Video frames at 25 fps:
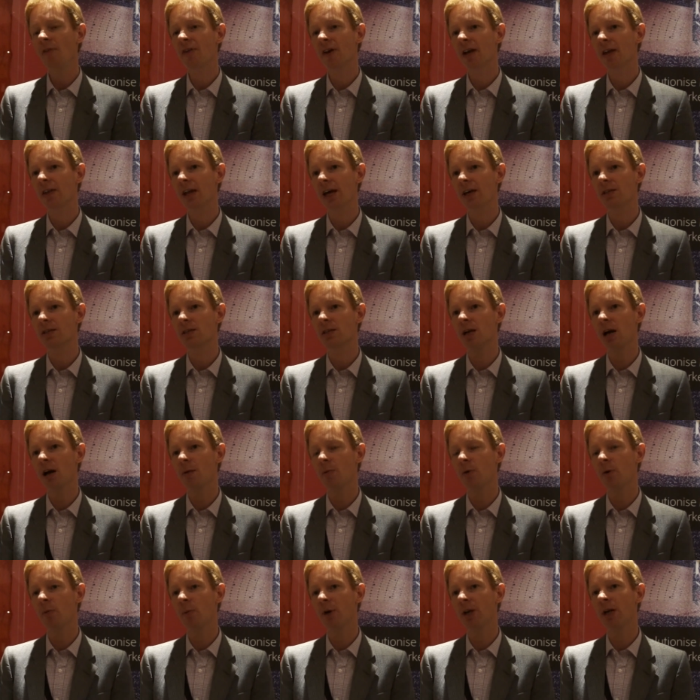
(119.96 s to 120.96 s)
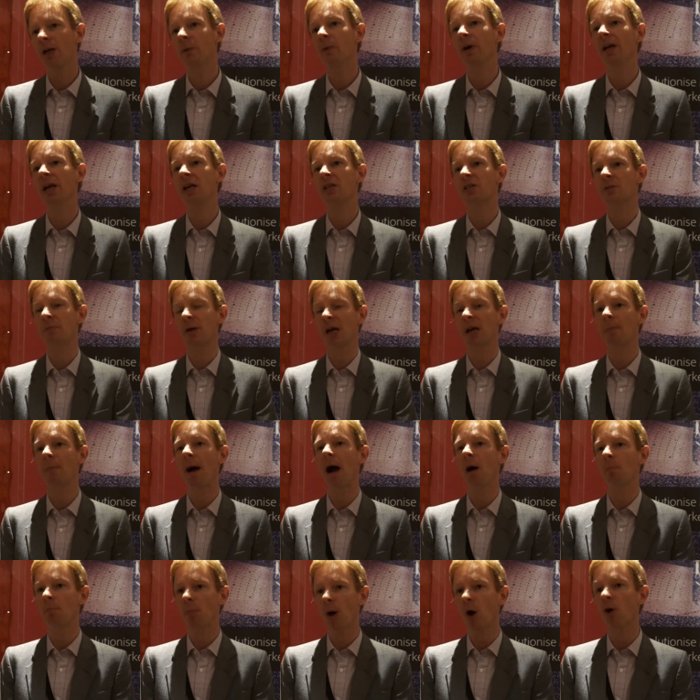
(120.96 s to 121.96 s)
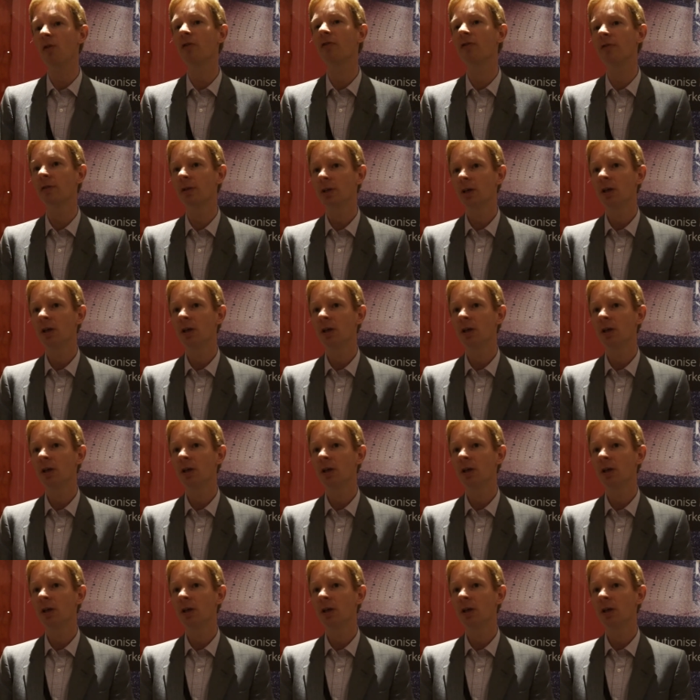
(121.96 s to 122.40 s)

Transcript: I think there's um, we, we need to speak about both